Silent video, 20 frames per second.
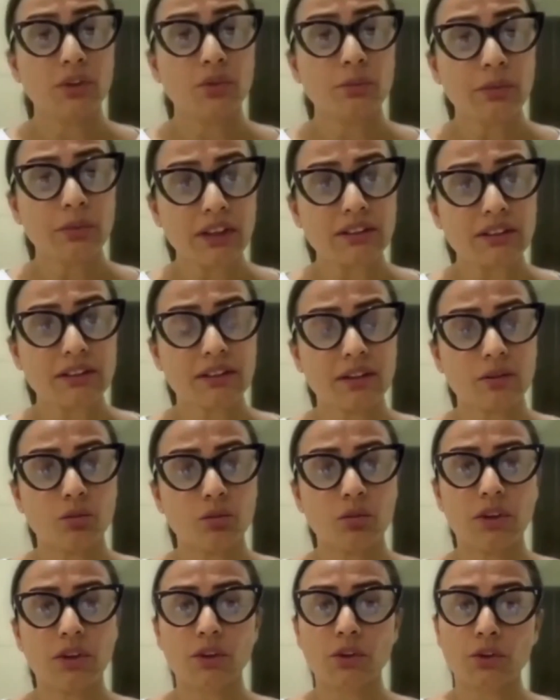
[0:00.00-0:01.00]
you meet
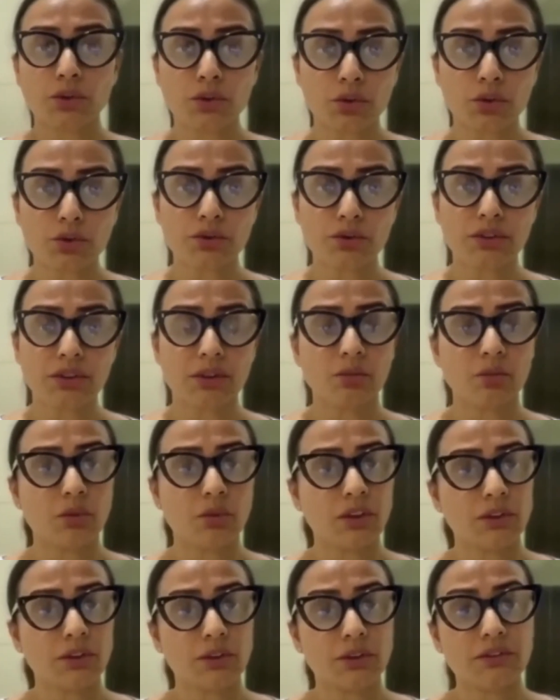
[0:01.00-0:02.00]
someone or talk to
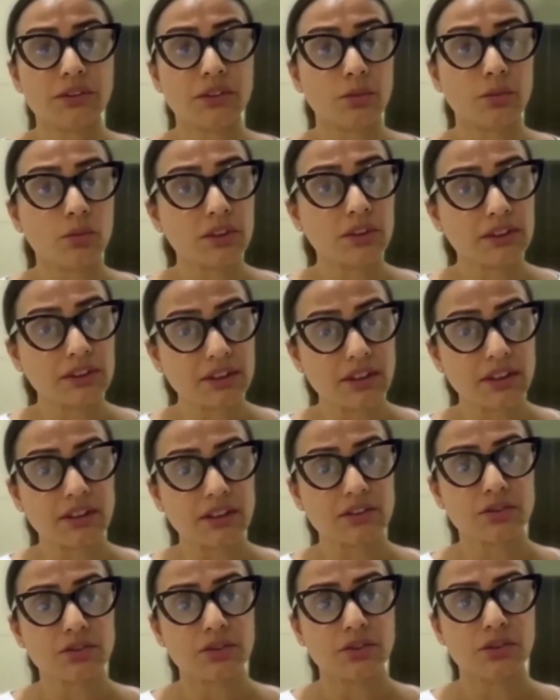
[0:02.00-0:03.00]
someone, or if someone's
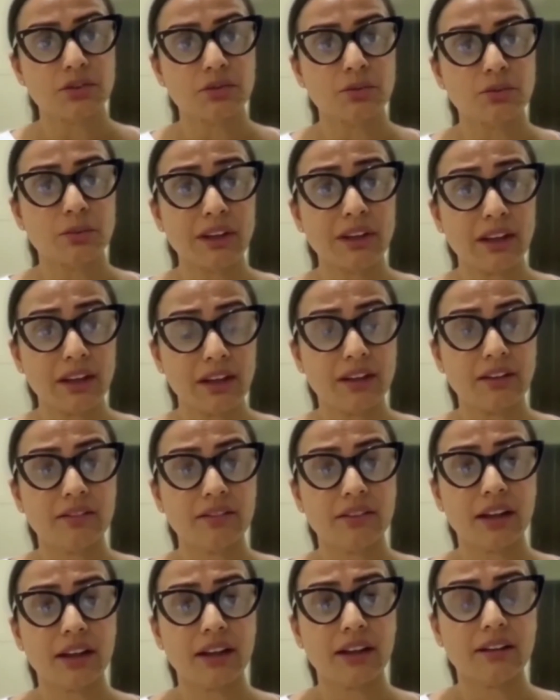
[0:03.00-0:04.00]
next to you, behave
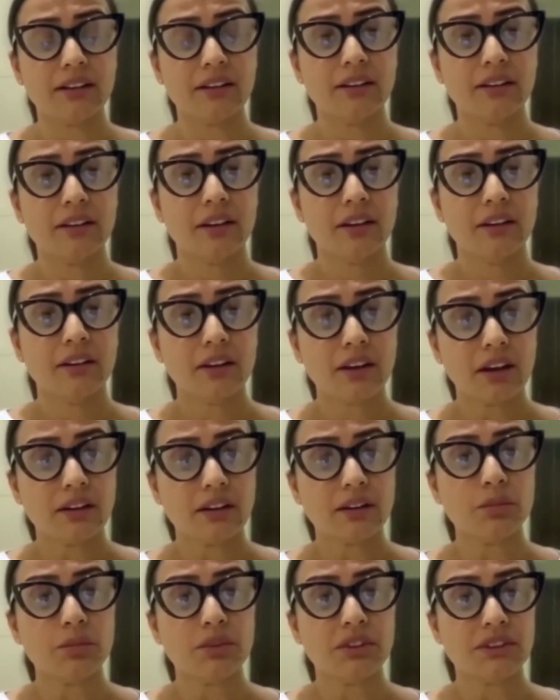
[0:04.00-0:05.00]
like the
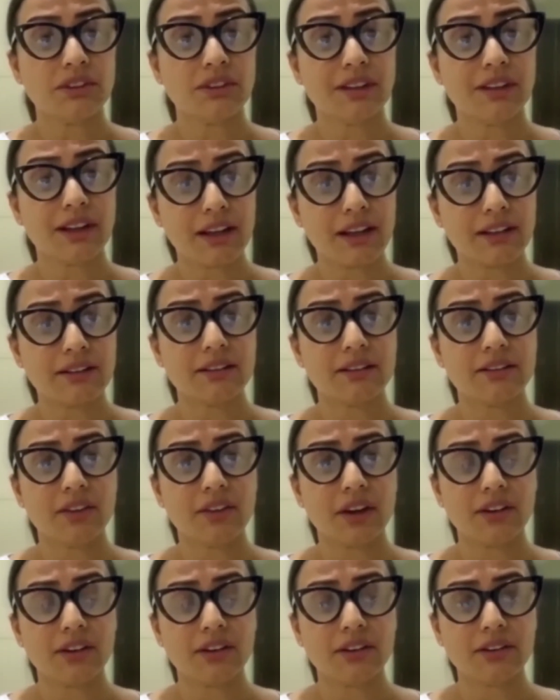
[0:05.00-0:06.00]
other person has the
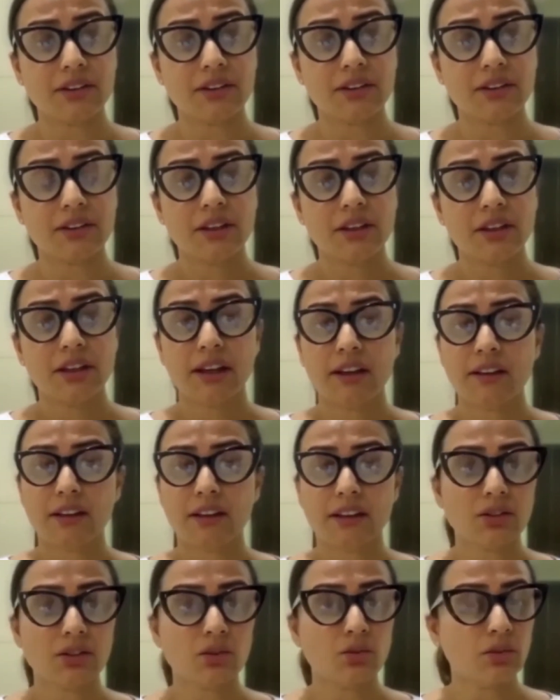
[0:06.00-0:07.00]
virus, and
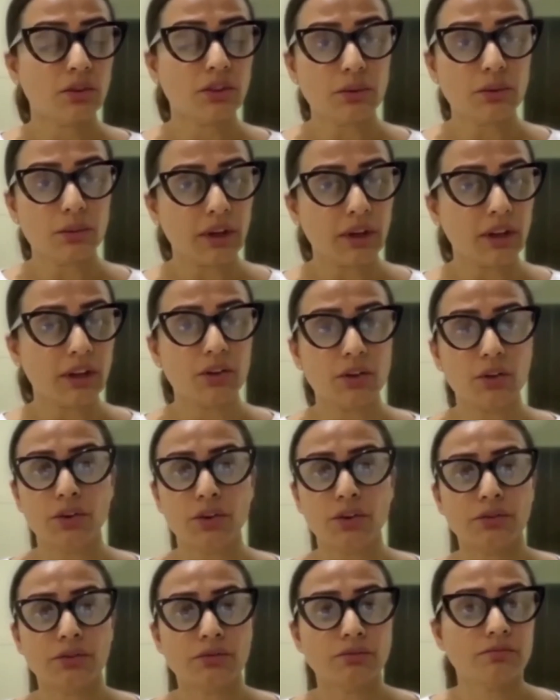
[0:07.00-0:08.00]
that's the only way you're
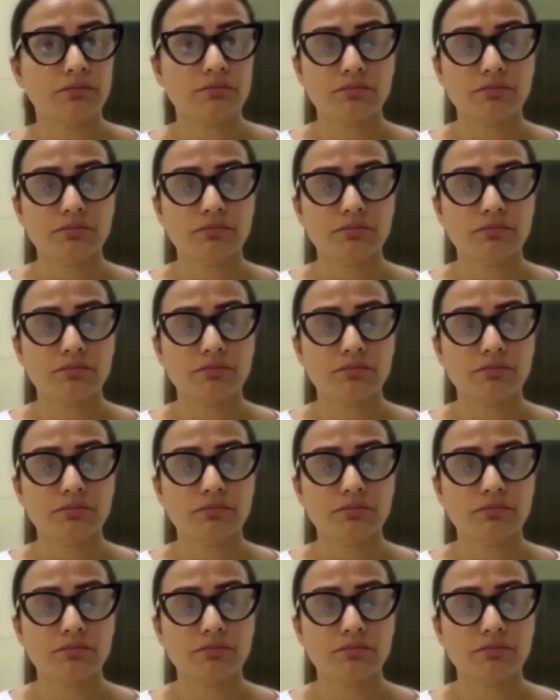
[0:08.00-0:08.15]
going to